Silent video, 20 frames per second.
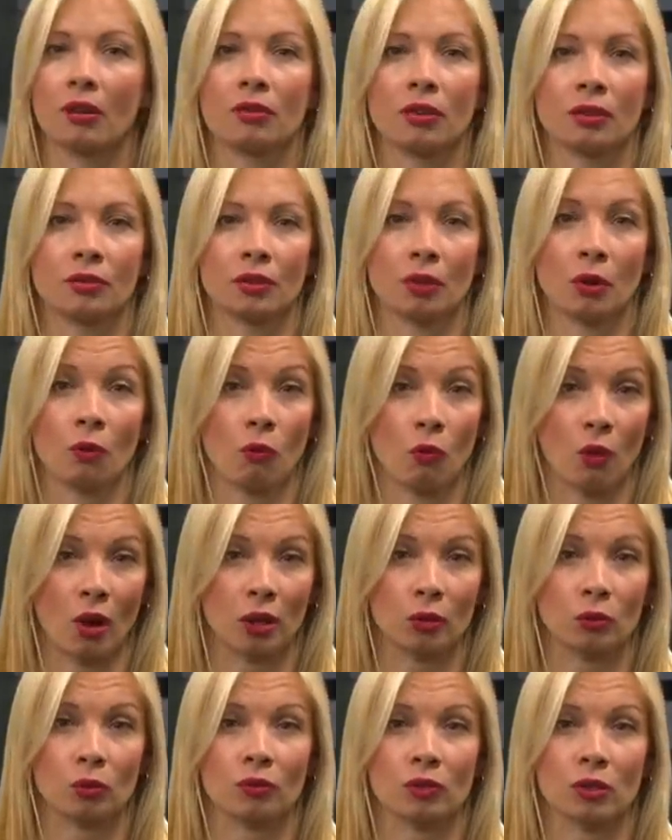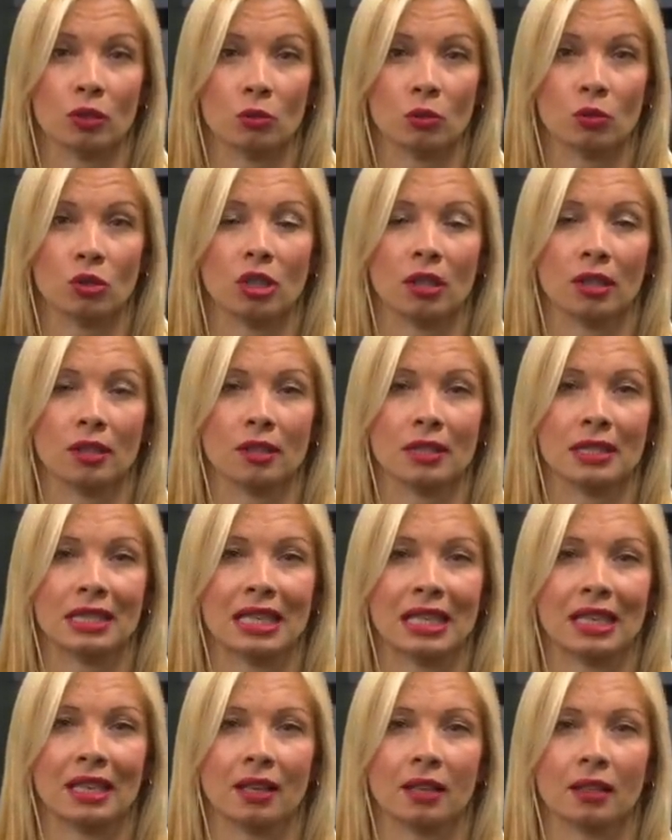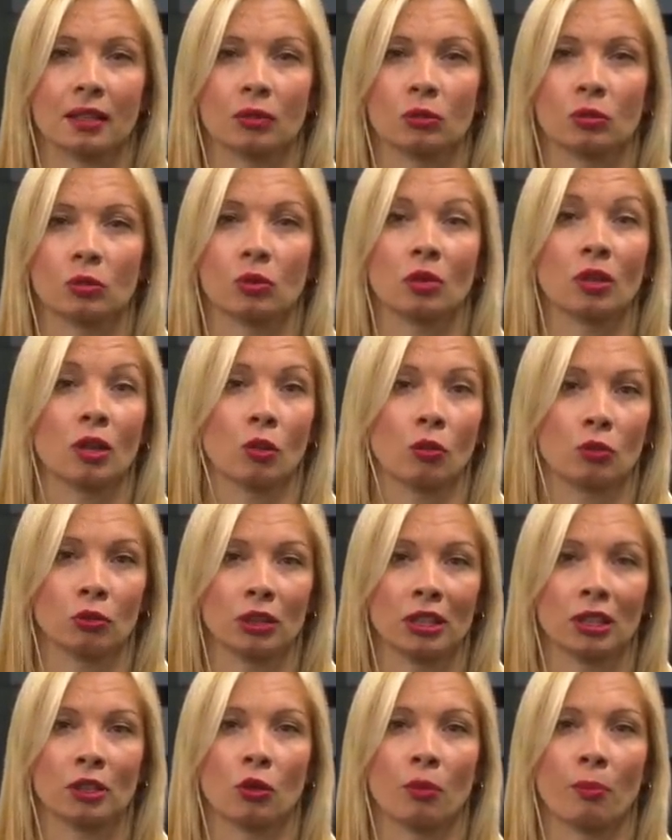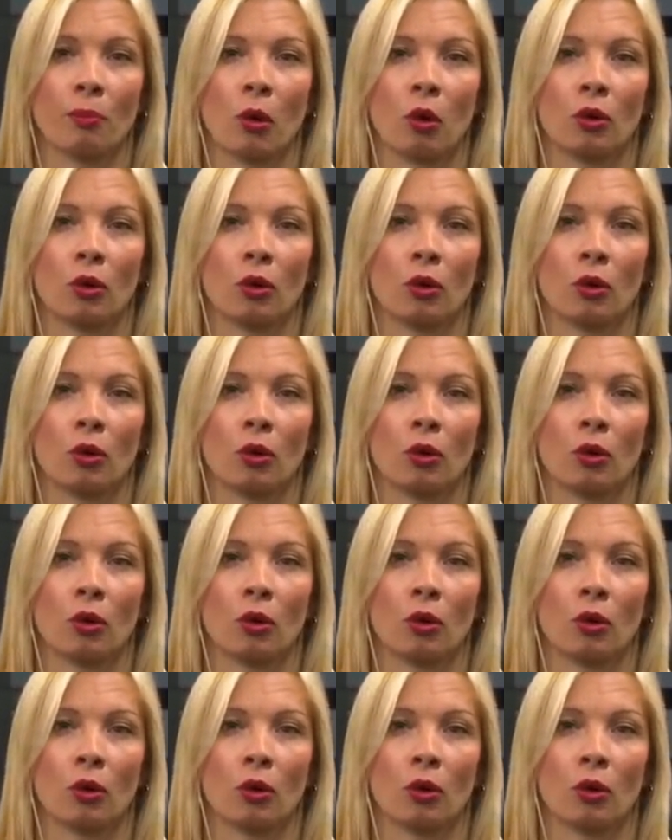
He also held positions at Martin, Marietta,